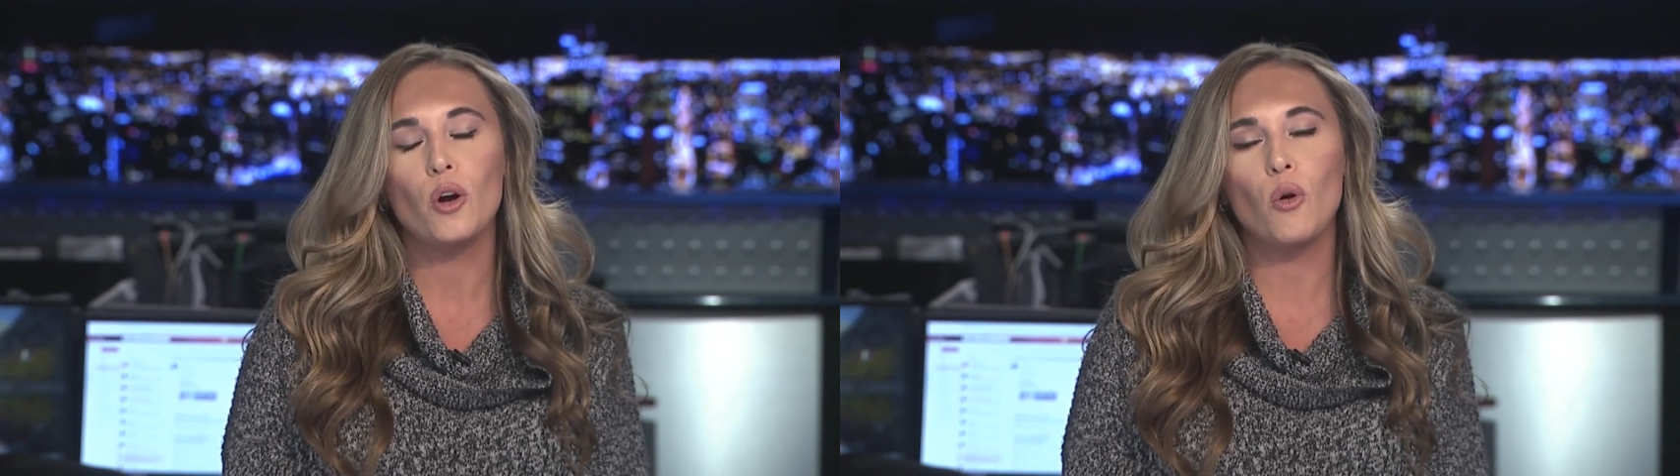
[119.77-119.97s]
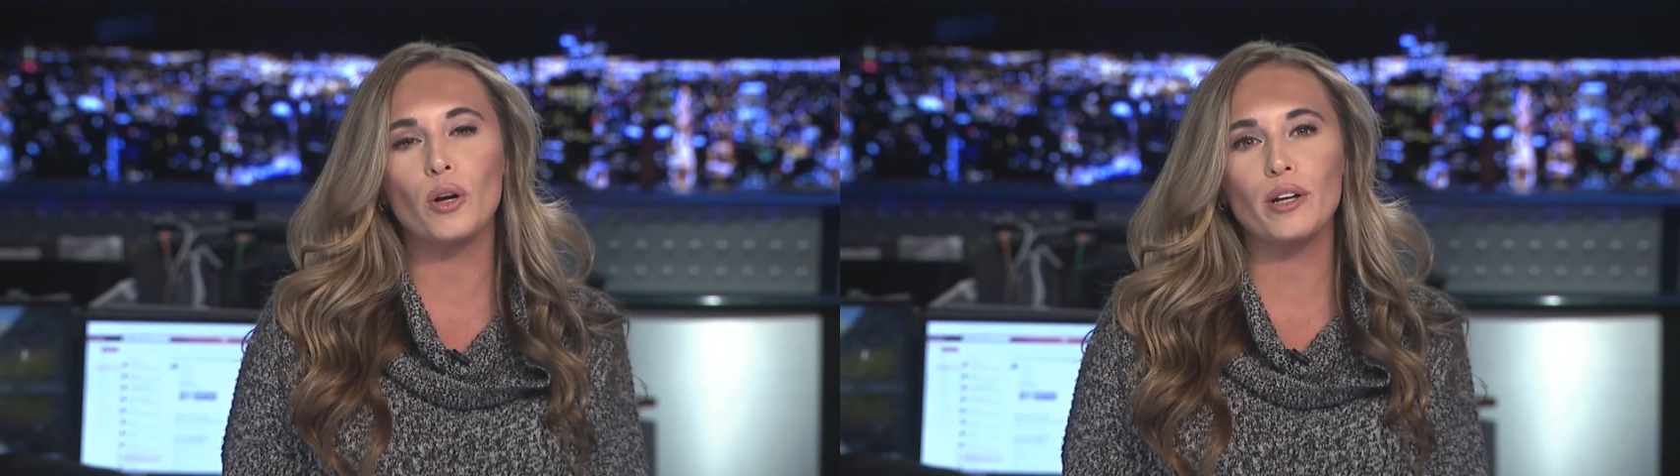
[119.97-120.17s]

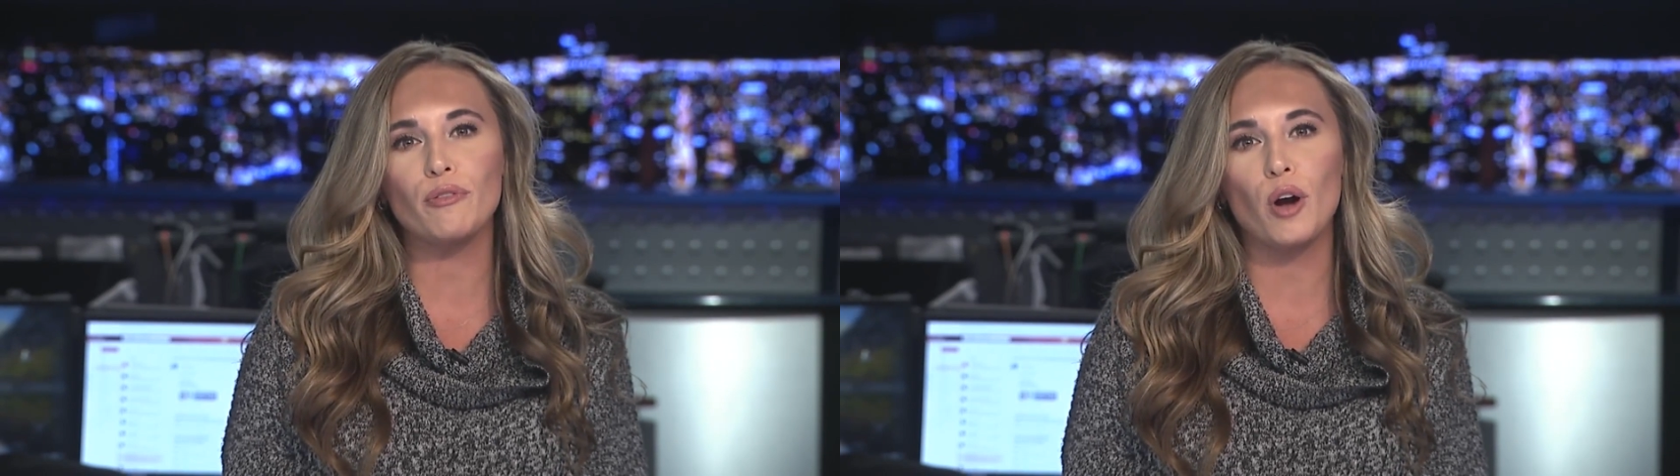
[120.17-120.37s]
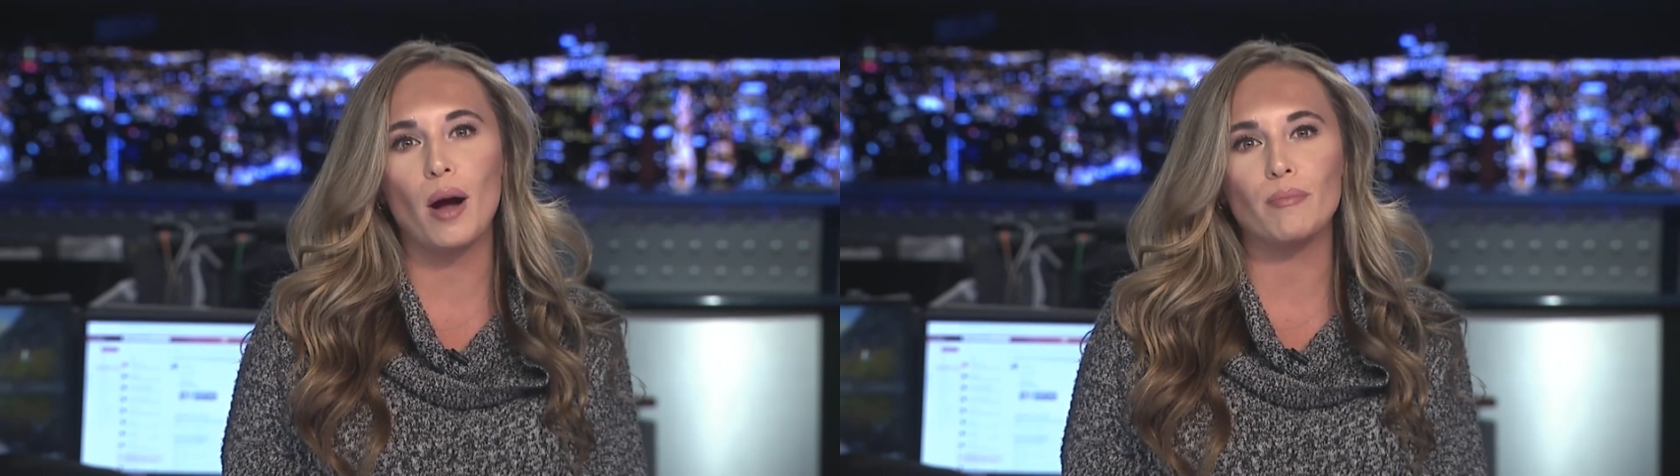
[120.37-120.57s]
Courtney
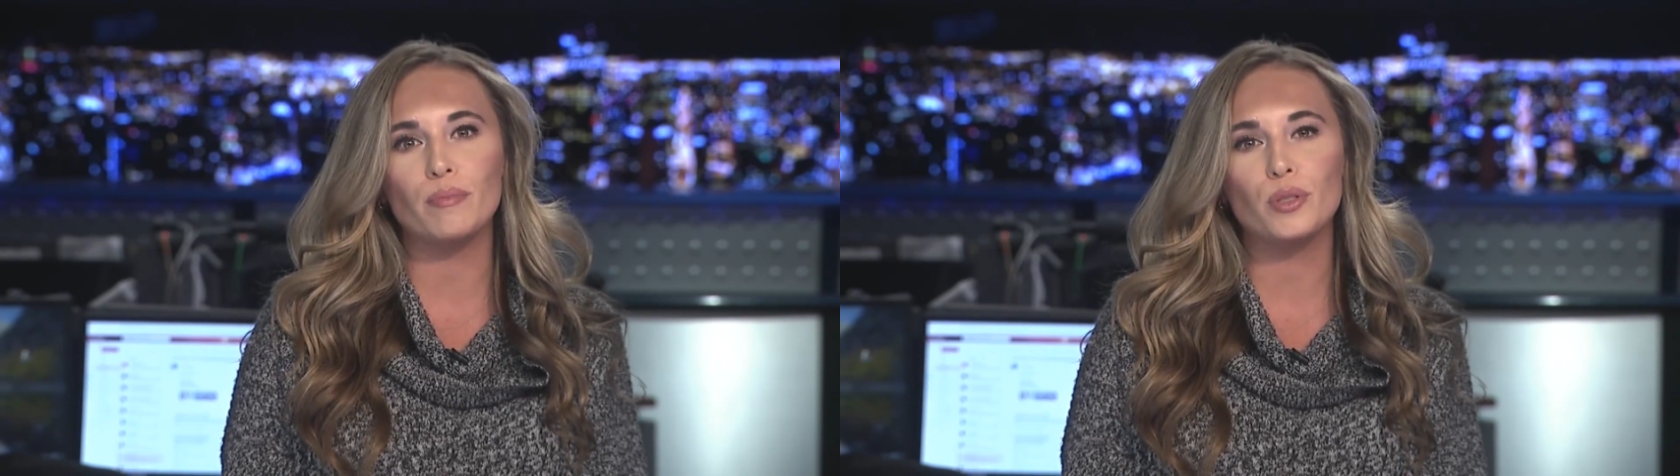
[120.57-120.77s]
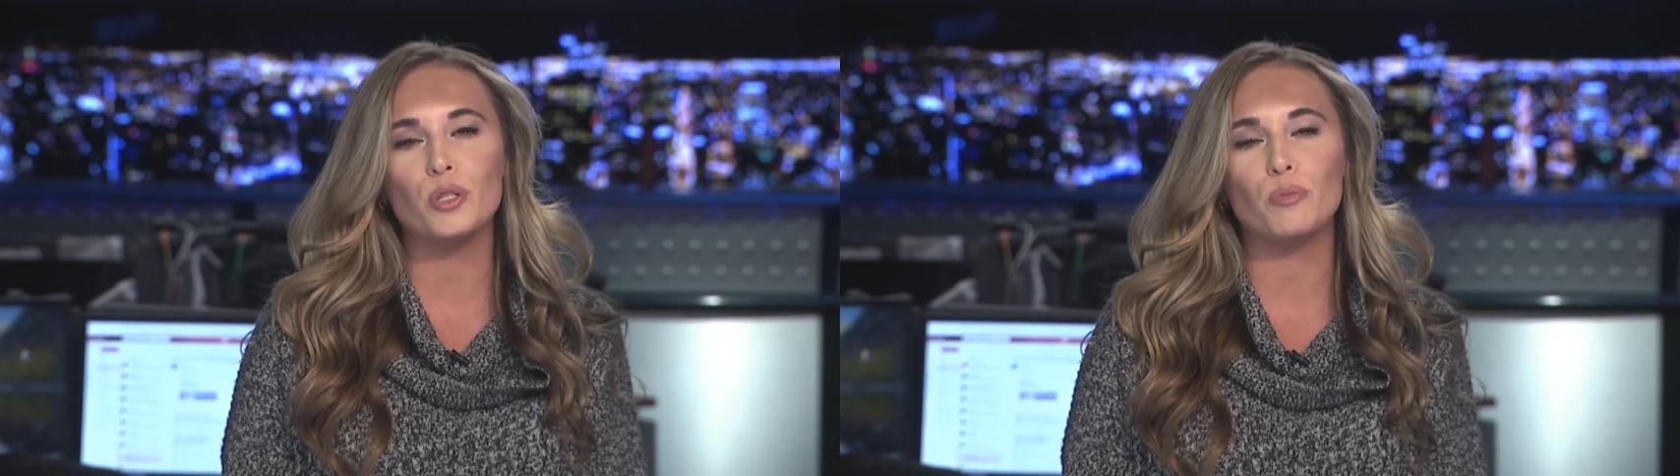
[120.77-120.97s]
from
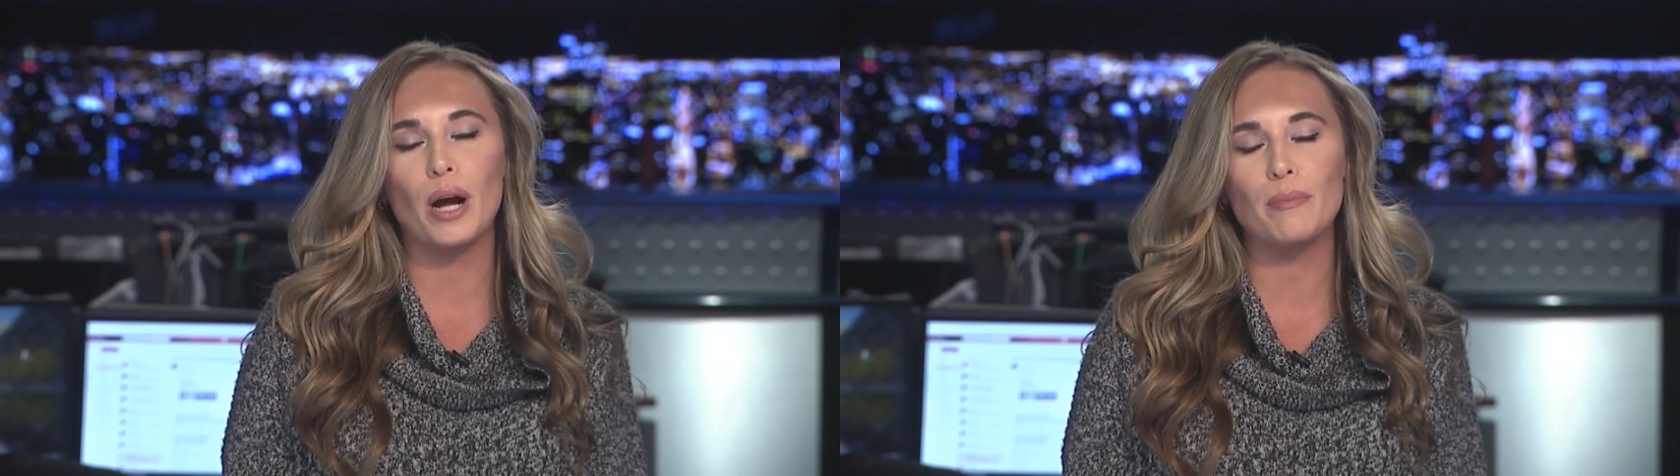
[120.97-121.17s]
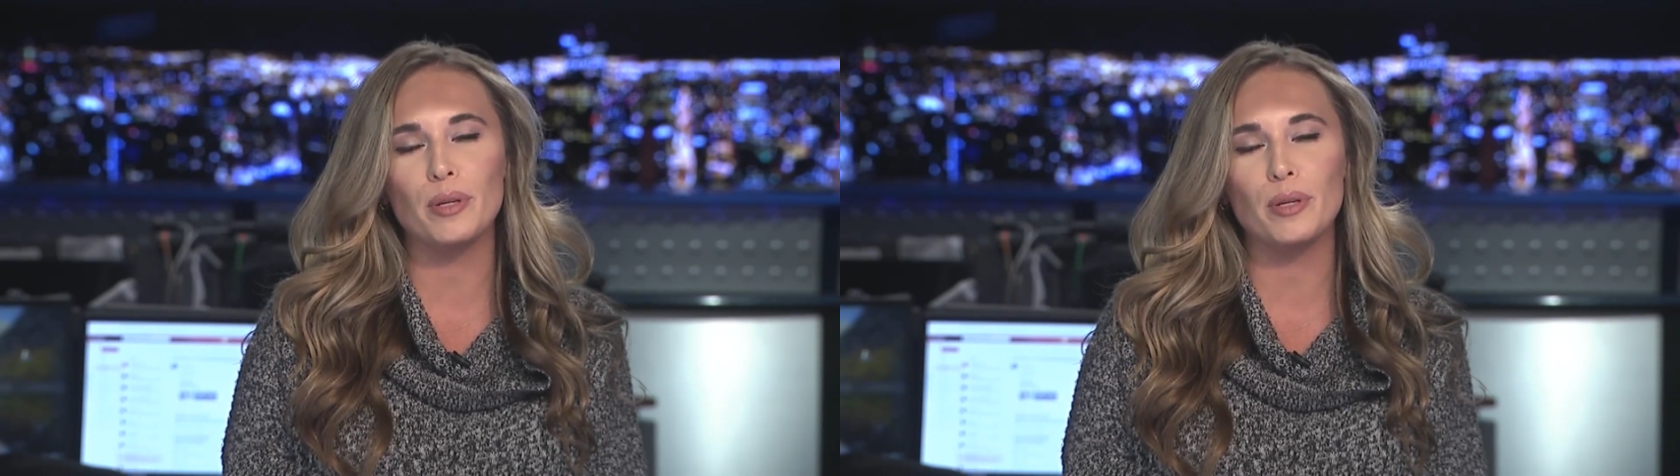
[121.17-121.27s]
Two Prime